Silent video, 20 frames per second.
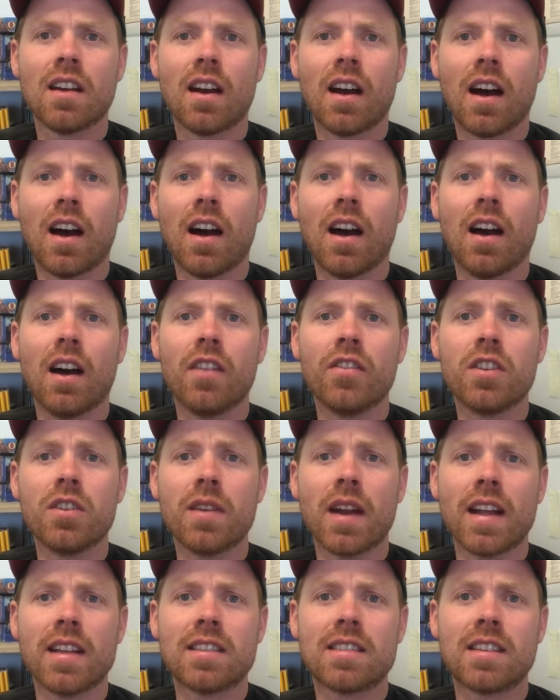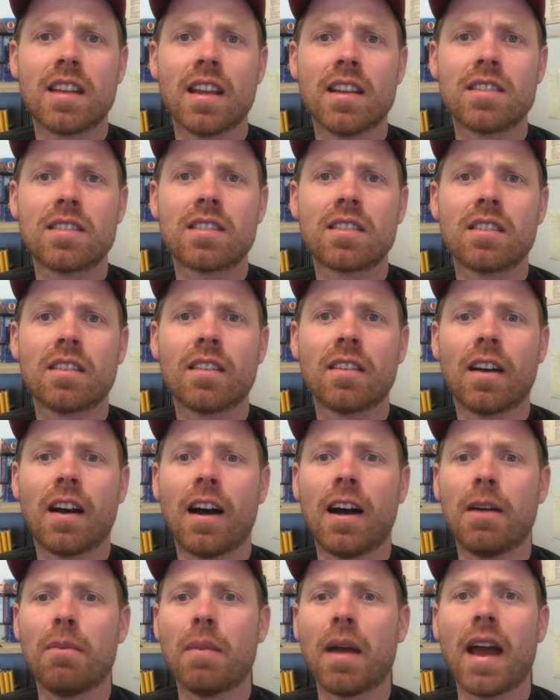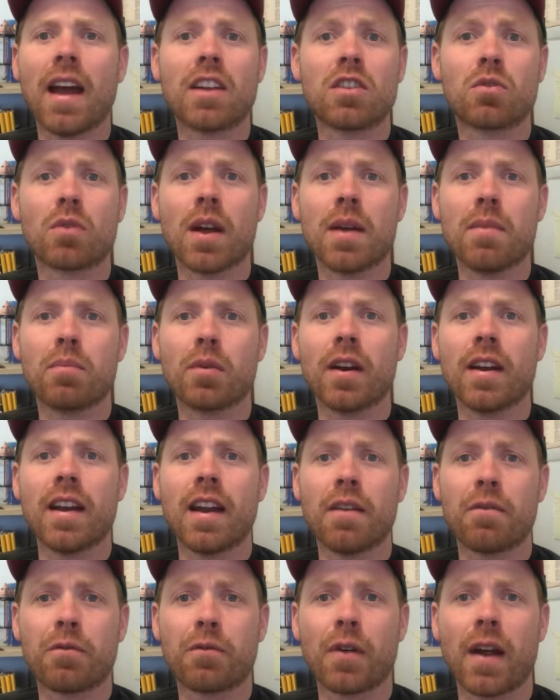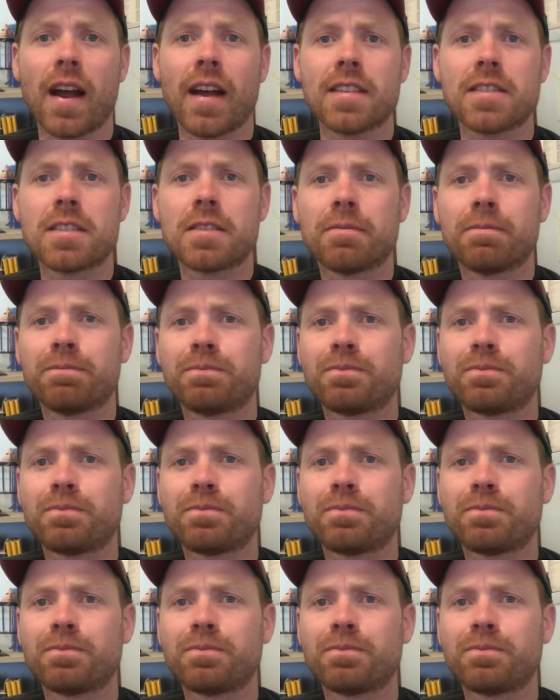uh, the United States um, and Great Britain and France.